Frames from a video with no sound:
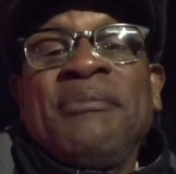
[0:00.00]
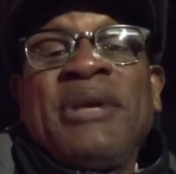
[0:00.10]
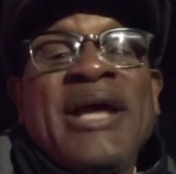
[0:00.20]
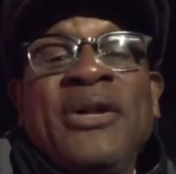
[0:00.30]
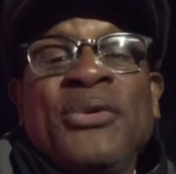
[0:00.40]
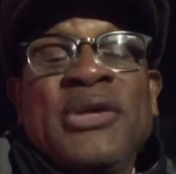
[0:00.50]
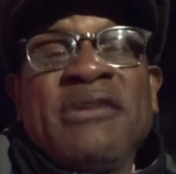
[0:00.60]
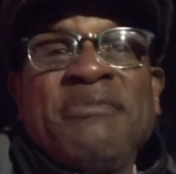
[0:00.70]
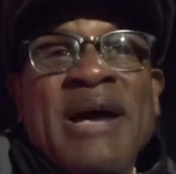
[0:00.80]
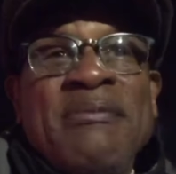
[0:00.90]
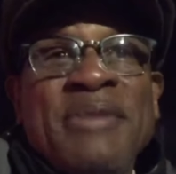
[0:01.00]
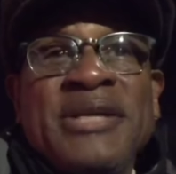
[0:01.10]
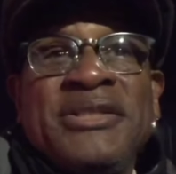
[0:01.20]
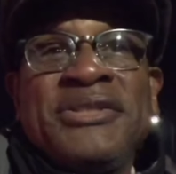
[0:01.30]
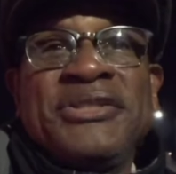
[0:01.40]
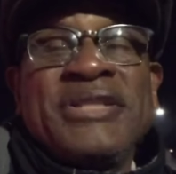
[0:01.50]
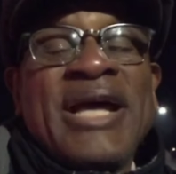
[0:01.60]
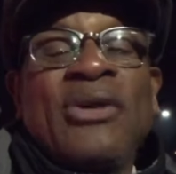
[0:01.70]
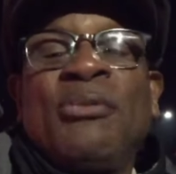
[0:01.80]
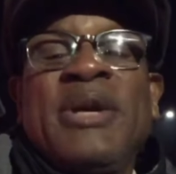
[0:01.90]
But I don't give my messages and
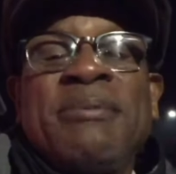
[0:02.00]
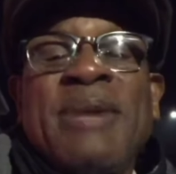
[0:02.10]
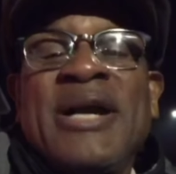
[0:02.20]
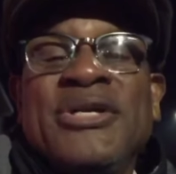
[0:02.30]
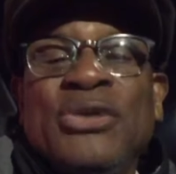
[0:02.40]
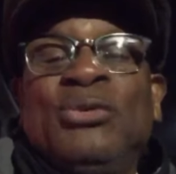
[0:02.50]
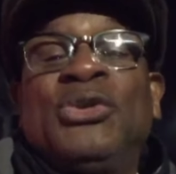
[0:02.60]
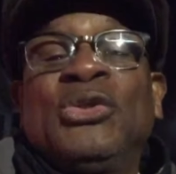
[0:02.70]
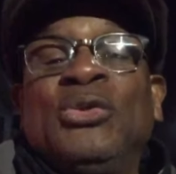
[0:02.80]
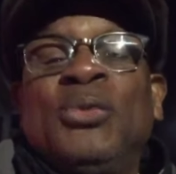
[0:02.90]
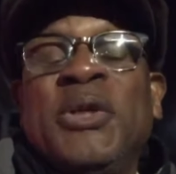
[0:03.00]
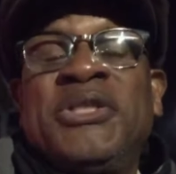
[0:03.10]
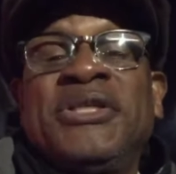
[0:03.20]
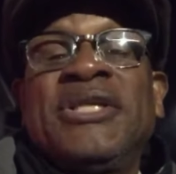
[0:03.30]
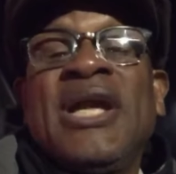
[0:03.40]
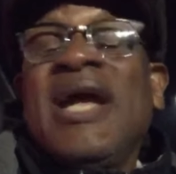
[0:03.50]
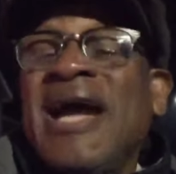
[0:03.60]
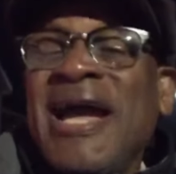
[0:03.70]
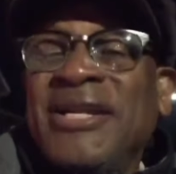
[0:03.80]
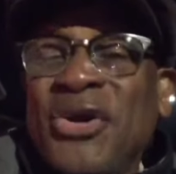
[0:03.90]
I don't make my YouTube, which is
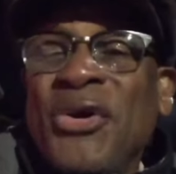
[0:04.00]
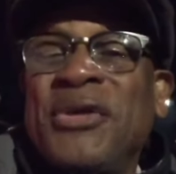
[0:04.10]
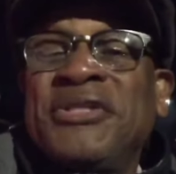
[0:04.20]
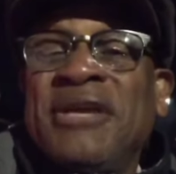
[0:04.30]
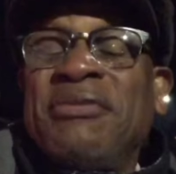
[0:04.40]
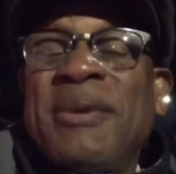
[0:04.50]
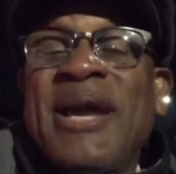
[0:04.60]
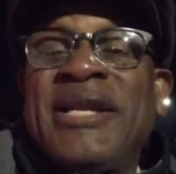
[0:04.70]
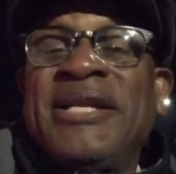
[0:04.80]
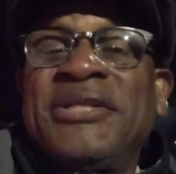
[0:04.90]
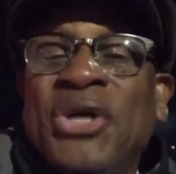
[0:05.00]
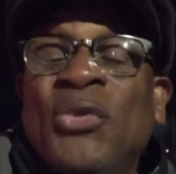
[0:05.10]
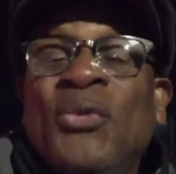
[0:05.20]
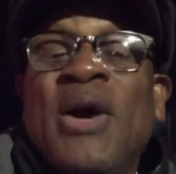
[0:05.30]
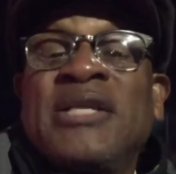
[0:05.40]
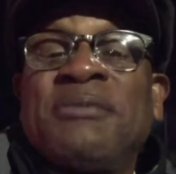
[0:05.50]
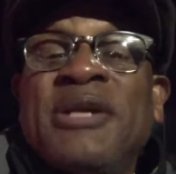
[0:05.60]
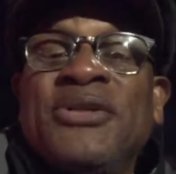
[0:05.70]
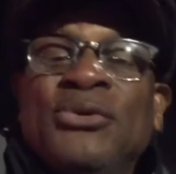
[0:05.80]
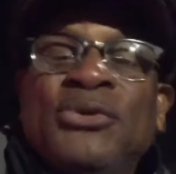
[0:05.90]
I encourage everybody that don't watch
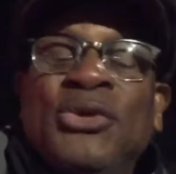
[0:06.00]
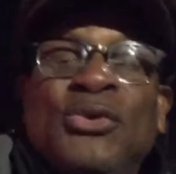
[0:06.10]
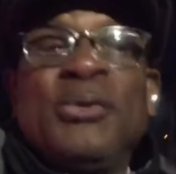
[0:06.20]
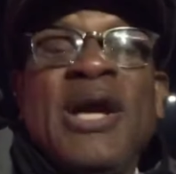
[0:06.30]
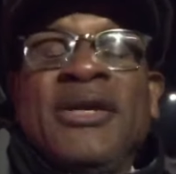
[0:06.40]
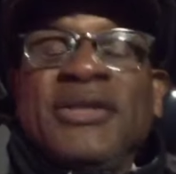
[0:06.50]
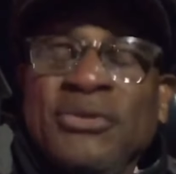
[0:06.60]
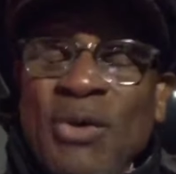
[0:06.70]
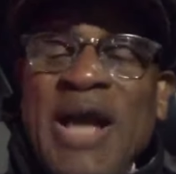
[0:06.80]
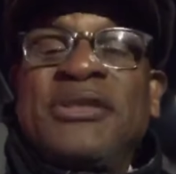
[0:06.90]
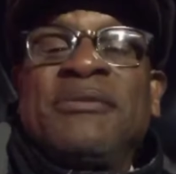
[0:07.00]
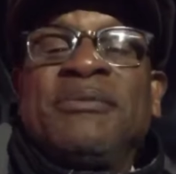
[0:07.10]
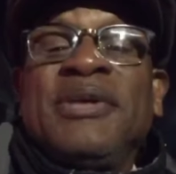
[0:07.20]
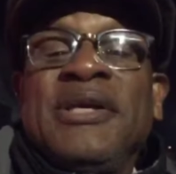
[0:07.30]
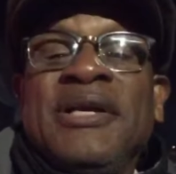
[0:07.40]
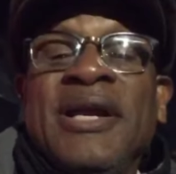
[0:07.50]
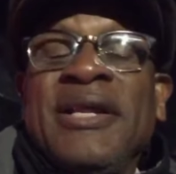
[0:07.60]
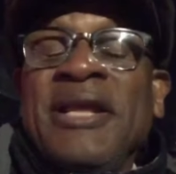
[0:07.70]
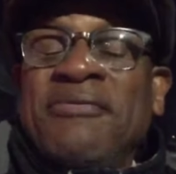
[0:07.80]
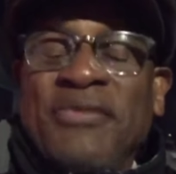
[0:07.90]
my YouTube to watch them.
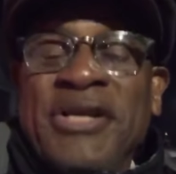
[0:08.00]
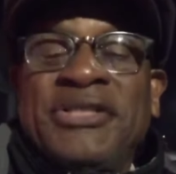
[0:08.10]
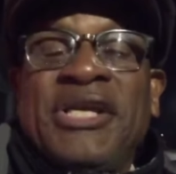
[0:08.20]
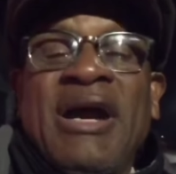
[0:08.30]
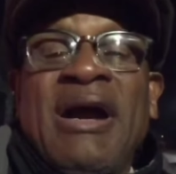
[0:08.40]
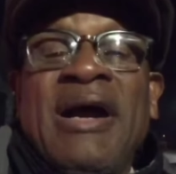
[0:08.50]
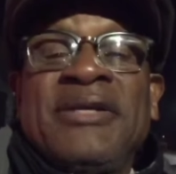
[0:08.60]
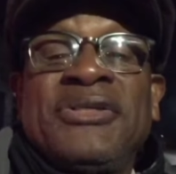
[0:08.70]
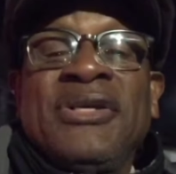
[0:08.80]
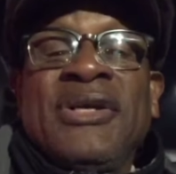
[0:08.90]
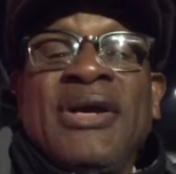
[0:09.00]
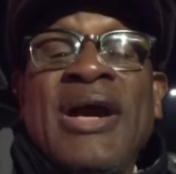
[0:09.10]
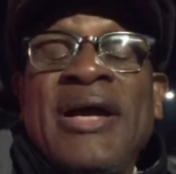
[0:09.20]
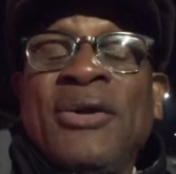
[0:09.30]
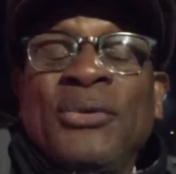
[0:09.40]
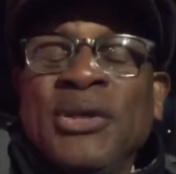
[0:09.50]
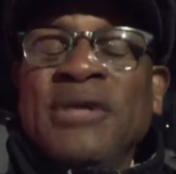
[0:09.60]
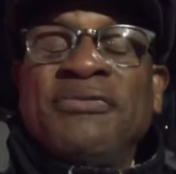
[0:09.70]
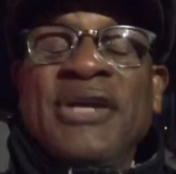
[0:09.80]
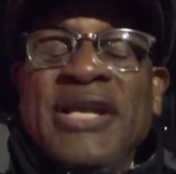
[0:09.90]
And they're free of charge. I don't
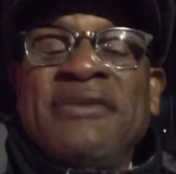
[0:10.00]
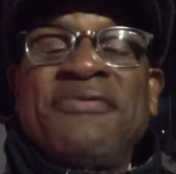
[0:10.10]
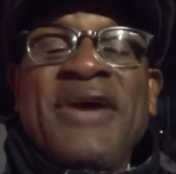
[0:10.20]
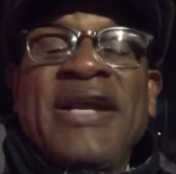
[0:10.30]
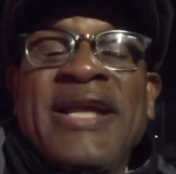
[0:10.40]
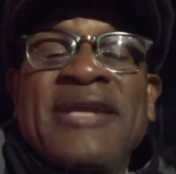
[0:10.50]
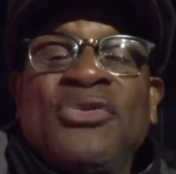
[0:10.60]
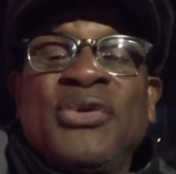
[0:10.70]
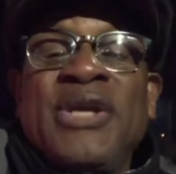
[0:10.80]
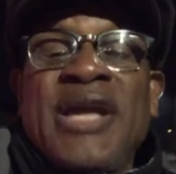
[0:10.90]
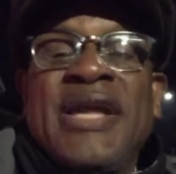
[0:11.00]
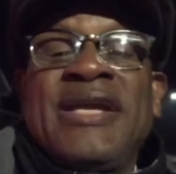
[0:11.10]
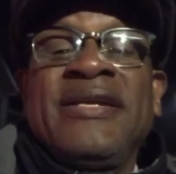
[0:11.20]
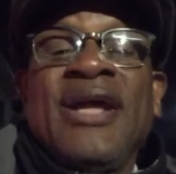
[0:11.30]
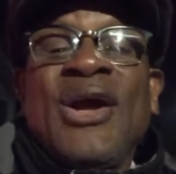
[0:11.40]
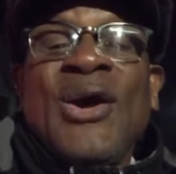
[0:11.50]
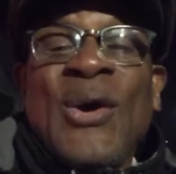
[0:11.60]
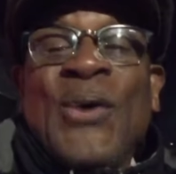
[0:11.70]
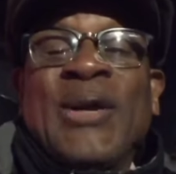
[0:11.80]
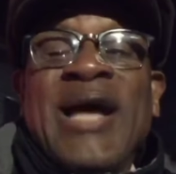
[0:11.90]
look for any financial gain.
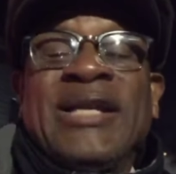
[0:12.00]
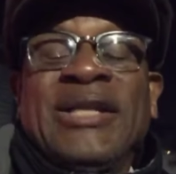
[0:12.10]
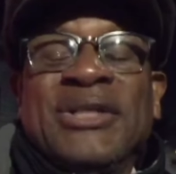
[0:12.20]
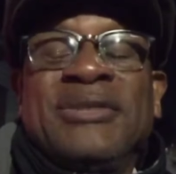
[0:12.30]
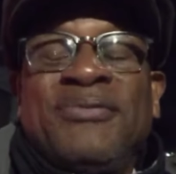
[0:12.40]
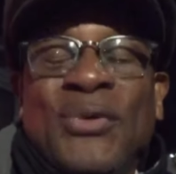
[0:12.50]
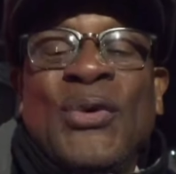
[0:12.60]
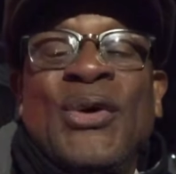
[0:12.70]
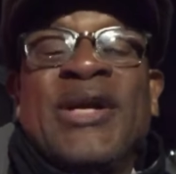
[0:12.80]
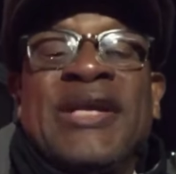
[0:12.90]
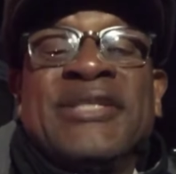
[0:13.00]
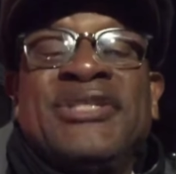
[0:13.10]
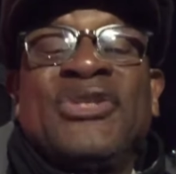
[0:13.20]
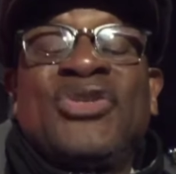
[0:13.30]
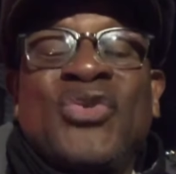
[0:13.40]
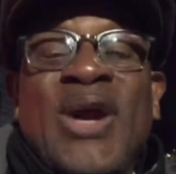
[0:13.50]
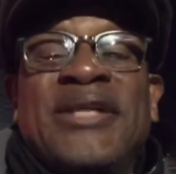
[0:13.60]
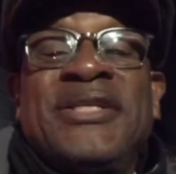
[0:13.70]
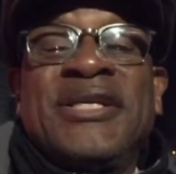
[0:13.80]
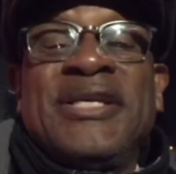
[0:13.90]
All I look for is to
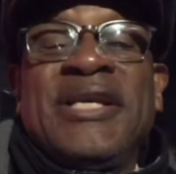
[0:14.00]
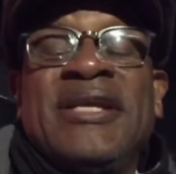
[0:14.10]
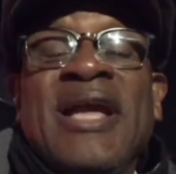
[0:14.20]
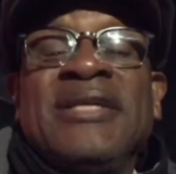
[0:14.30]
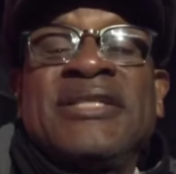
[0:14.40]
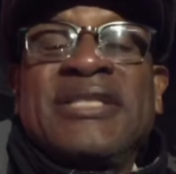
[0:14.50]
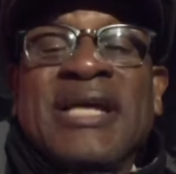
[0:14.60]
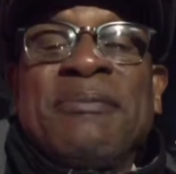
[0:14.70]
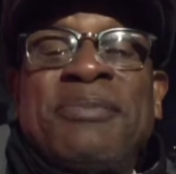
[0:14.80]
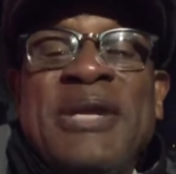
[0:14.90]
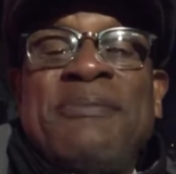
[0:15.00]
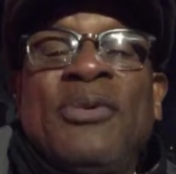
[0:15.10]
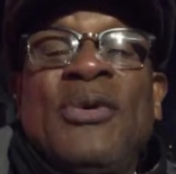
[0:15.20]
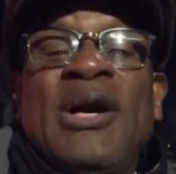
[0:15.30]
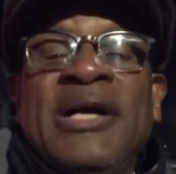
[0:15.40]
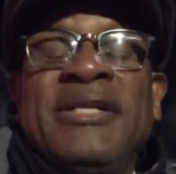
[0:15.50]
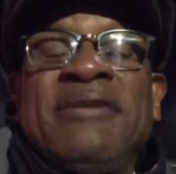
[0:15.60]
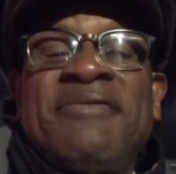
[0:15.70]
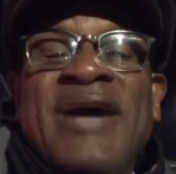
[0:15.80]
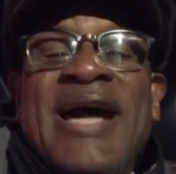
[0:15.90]
try to get some people
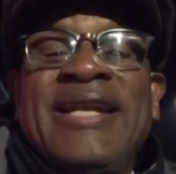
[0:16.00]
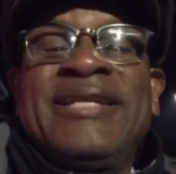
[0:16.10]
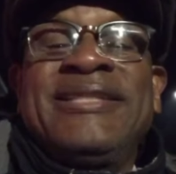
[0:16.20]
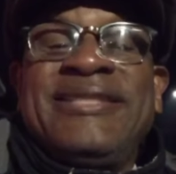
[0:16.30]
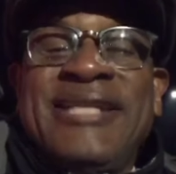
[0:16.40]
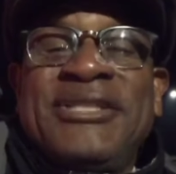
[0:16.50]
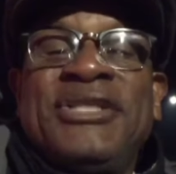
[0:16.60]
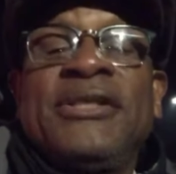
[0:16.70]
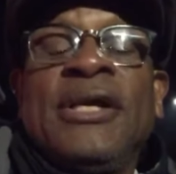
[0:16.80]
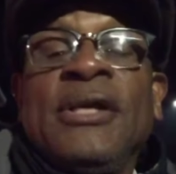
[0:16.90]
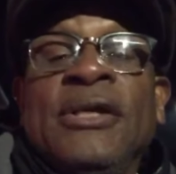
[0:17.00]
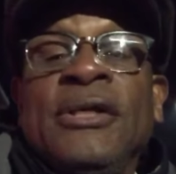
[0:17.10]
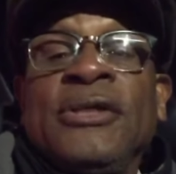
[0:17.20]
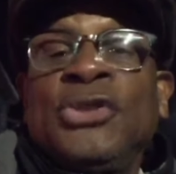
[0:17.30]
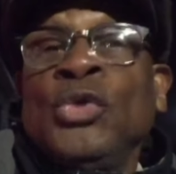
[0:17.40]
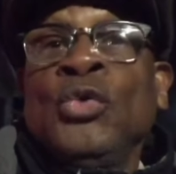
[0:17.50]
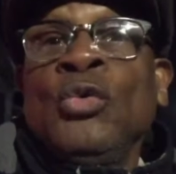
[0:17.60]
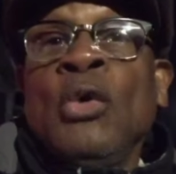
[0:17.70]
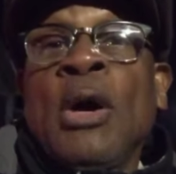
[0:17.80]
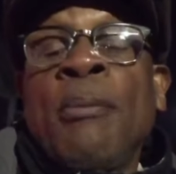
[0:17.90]
undivided attention
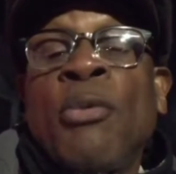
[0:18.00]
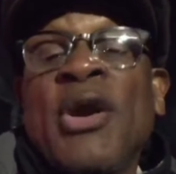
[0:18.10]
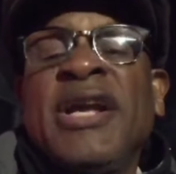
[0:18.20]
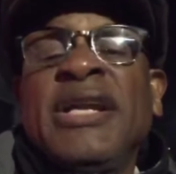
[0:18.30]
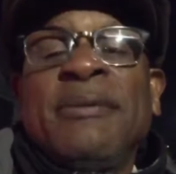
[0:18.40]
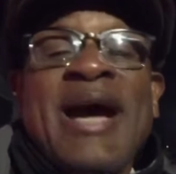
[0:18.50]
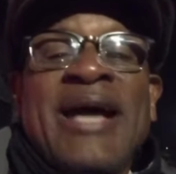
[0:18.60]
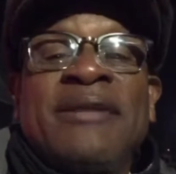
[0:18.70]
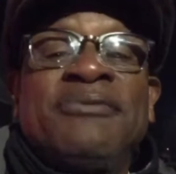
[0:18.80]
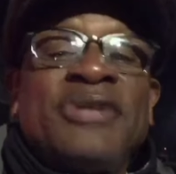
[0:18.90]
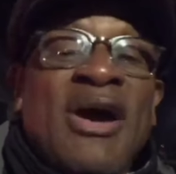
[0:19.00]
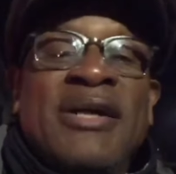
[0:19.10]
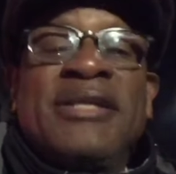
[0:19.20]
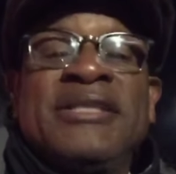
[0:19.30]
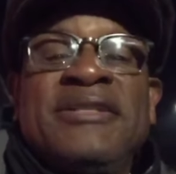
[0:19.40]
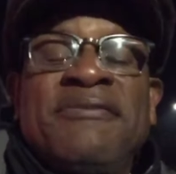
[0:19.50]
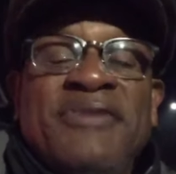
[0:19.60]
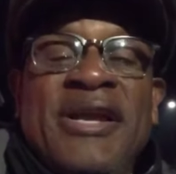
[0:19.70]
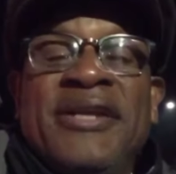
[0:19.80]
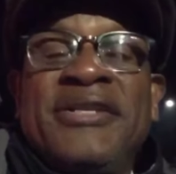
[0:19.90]
to bring them out of darkness if they're in